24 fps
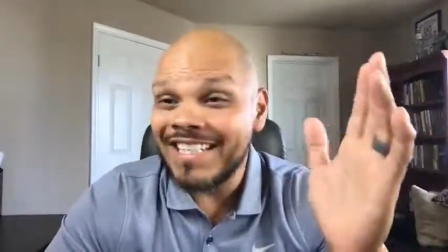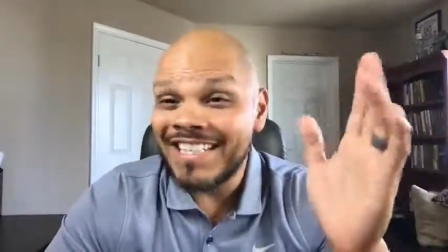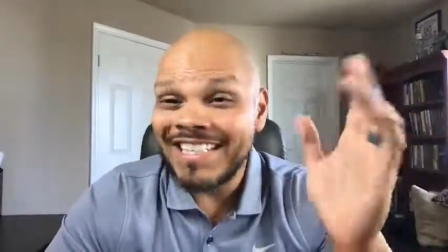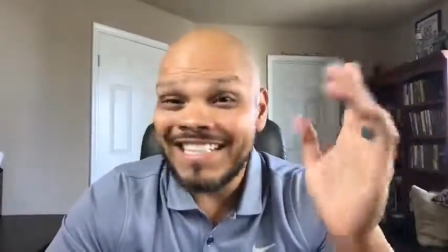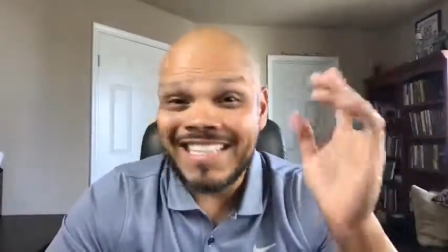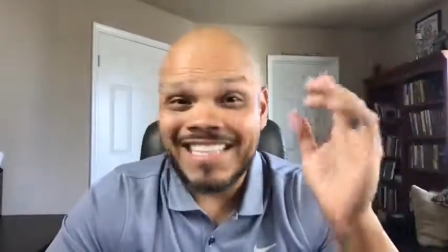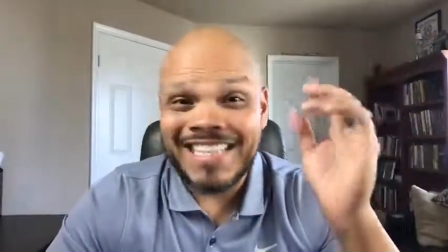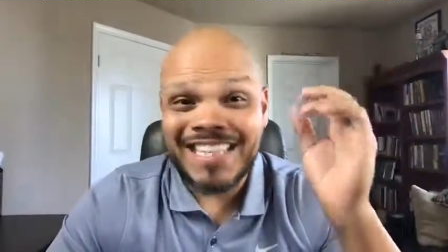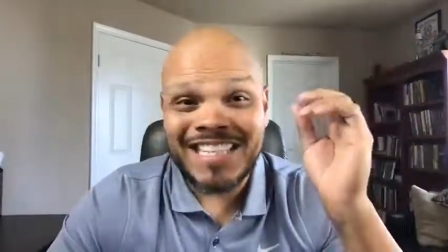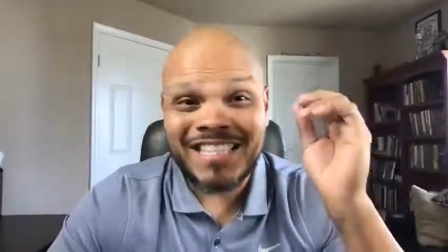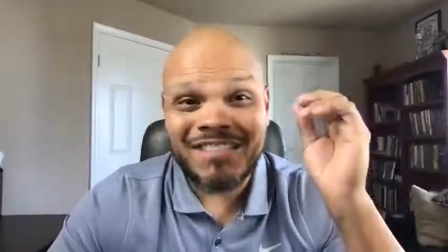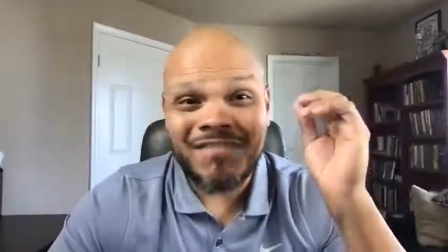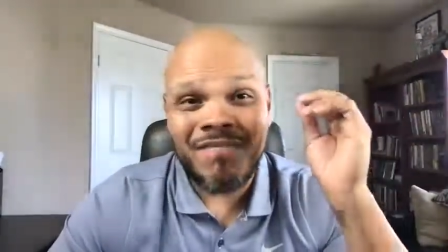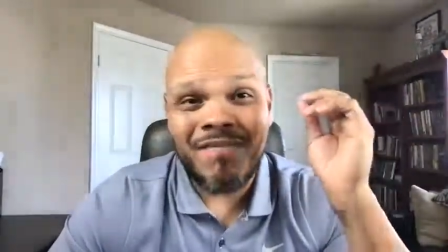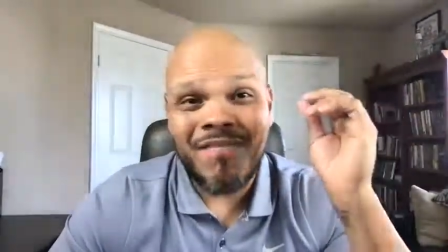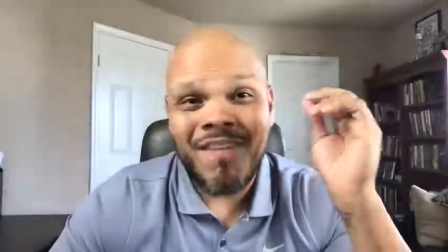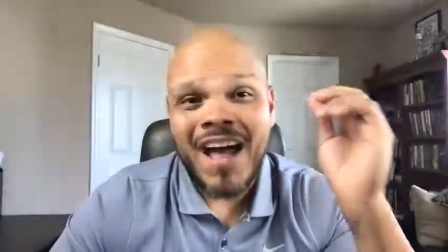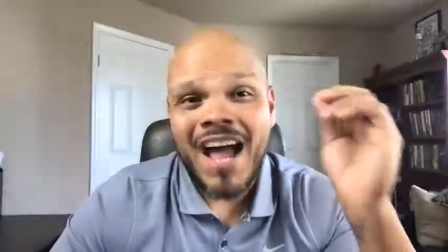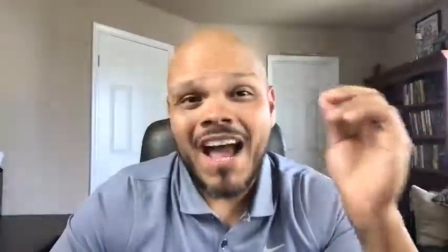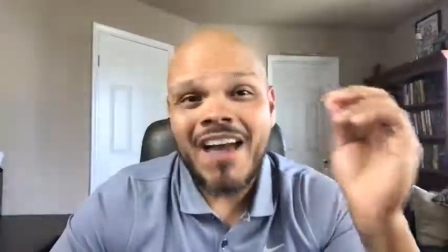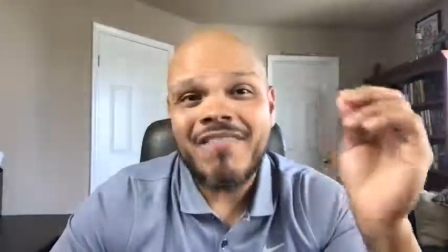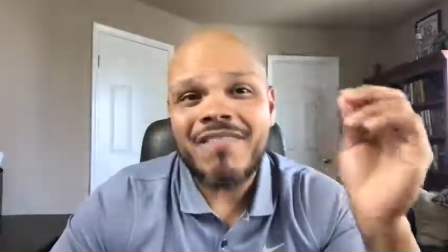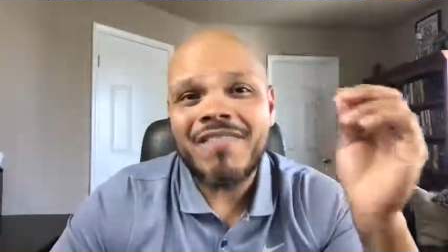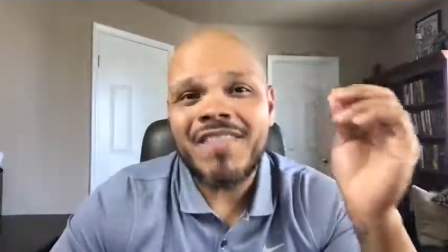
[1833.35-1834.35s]
Listen to this:
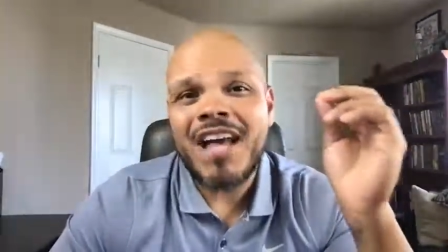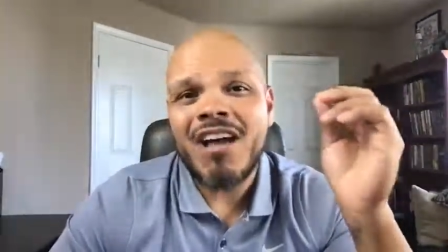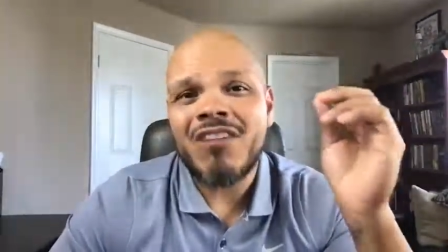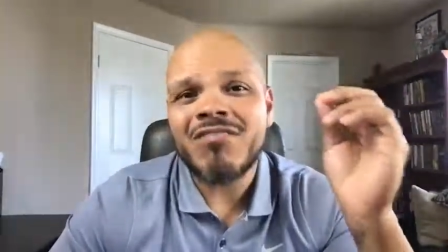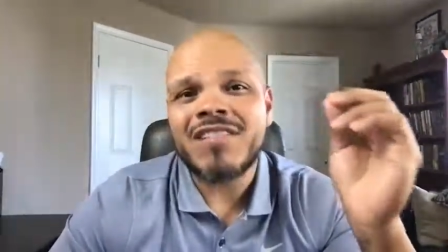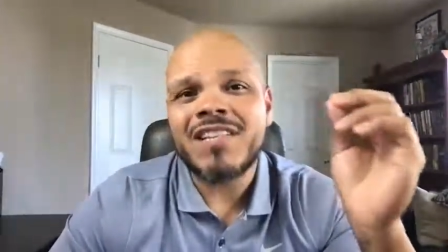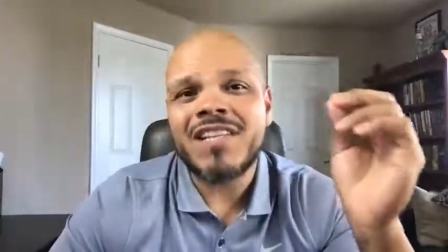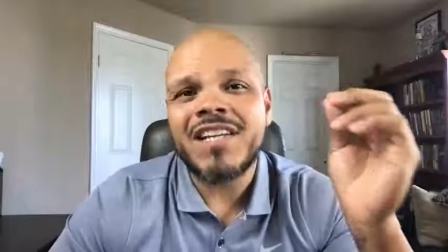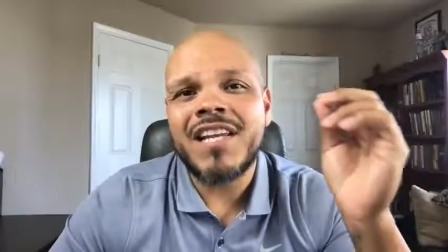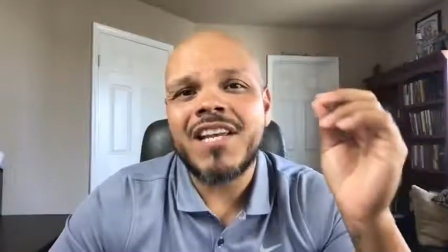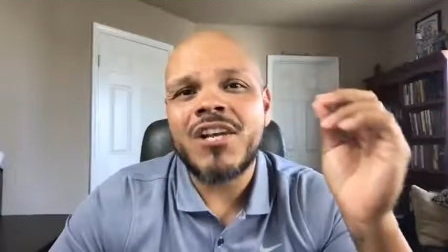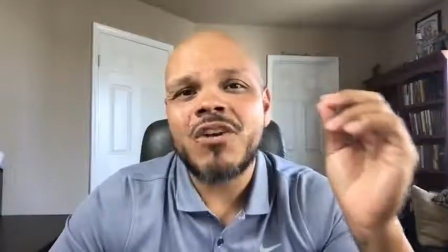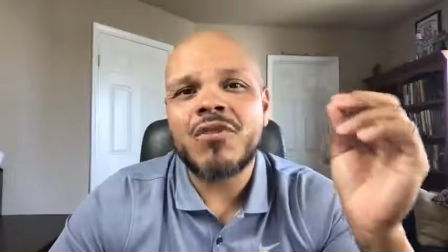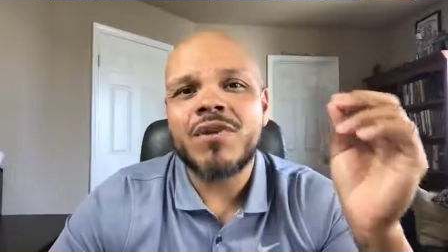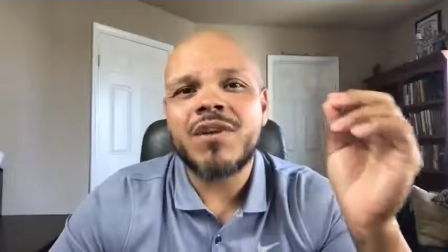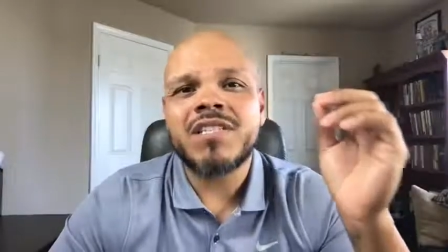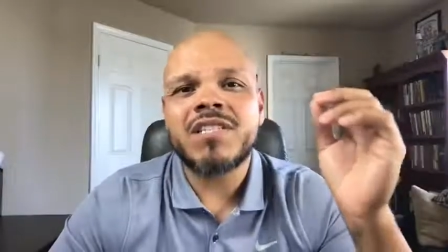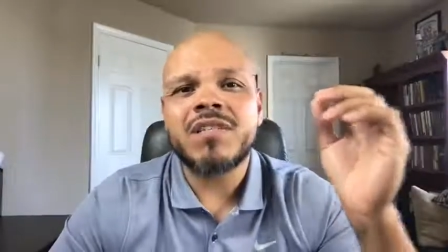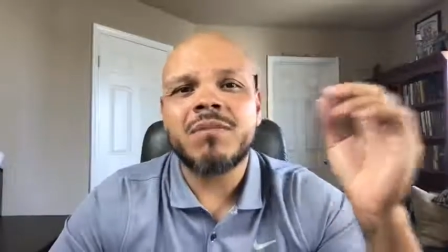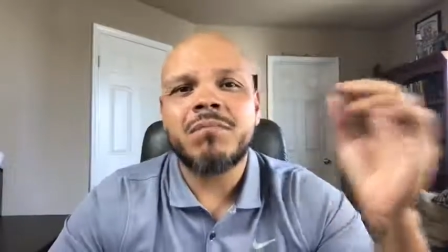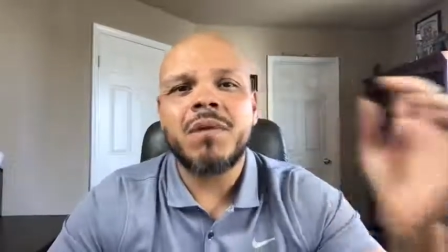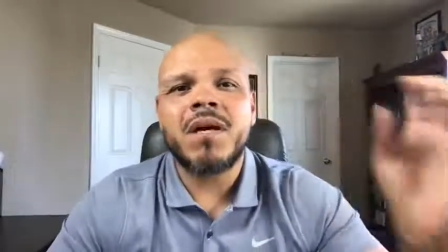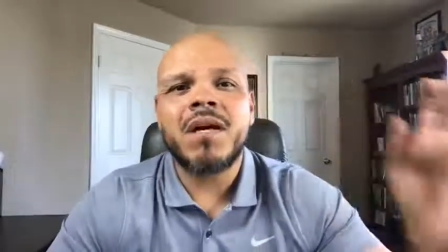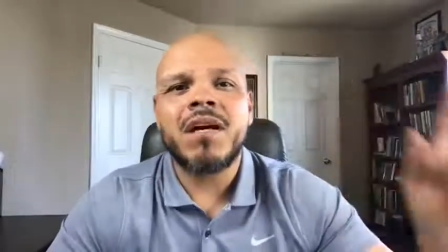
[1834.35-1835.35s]
5,000
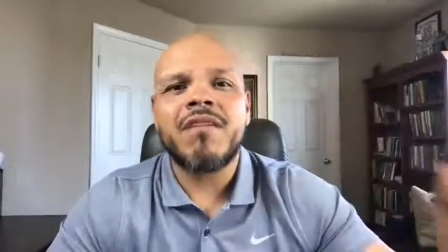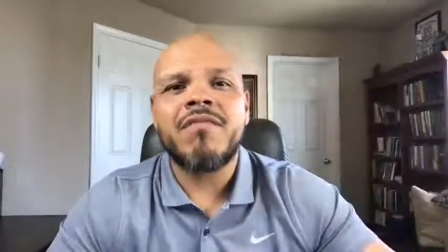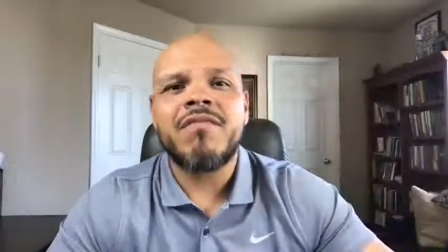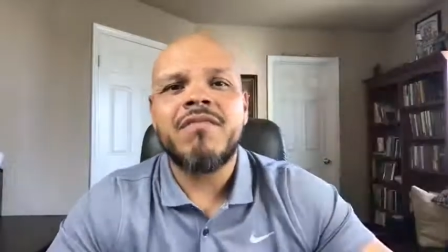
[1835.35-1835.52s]
increase among